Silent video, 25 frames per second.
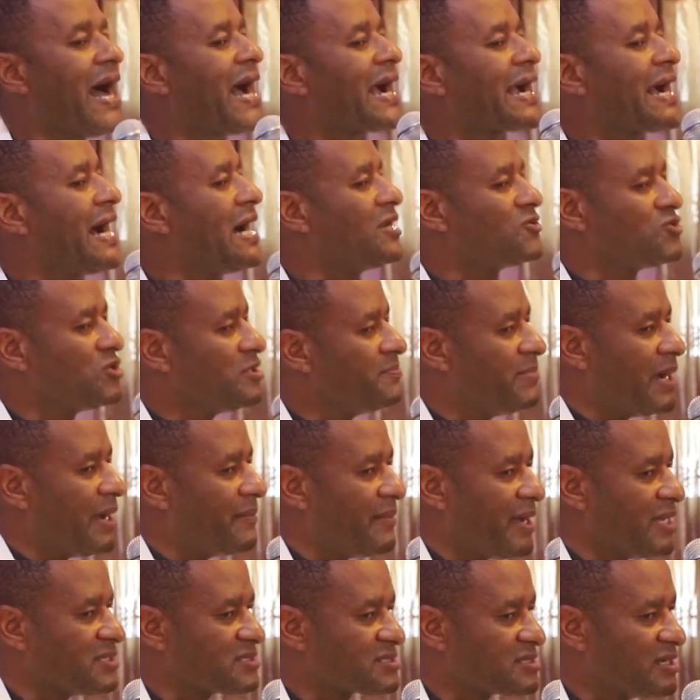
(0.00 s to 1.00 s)
I can't do it by
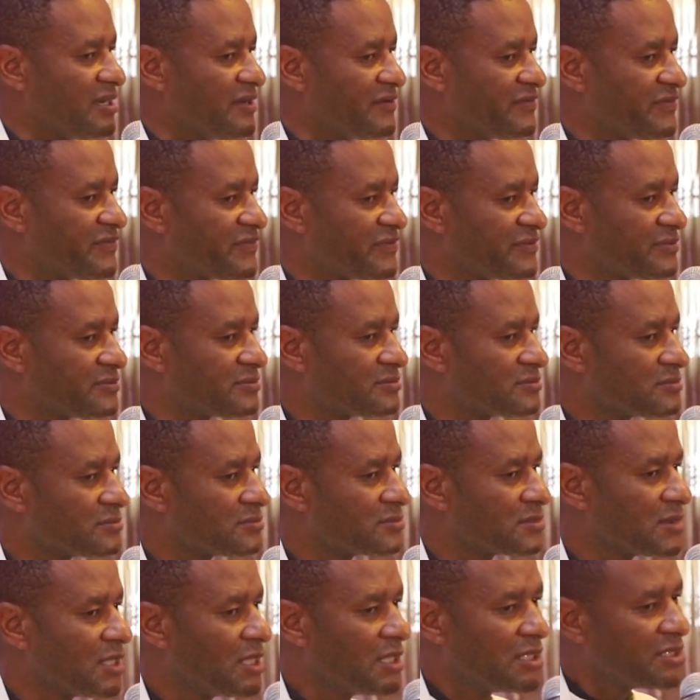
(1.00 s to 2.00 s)
myself.
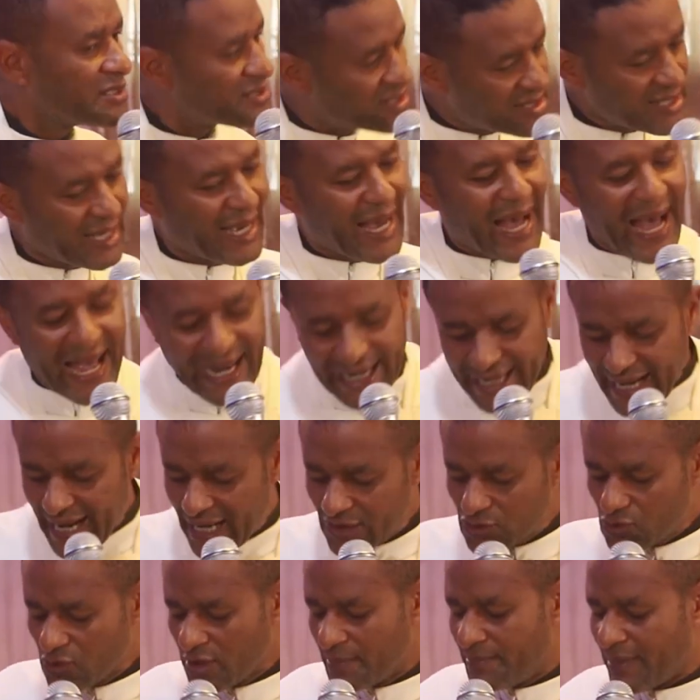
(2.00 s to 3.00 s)
Say, I
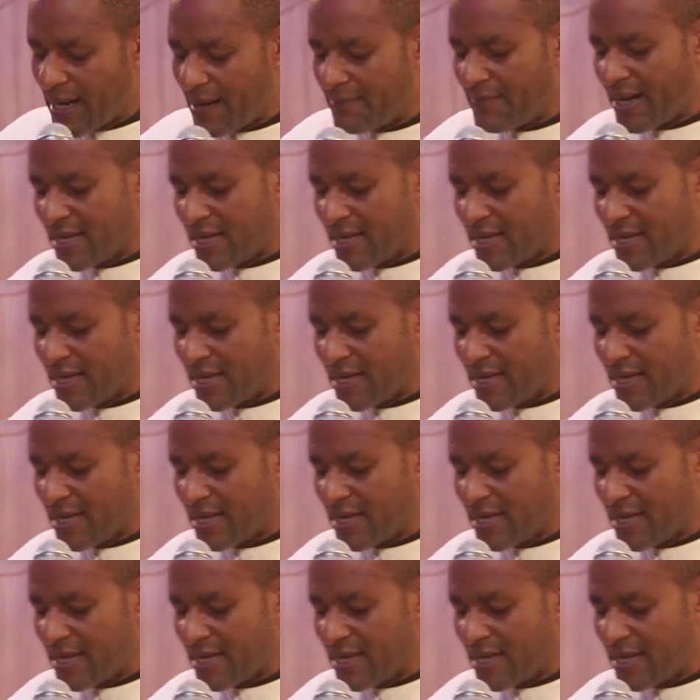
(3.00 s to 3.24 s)
can't do it by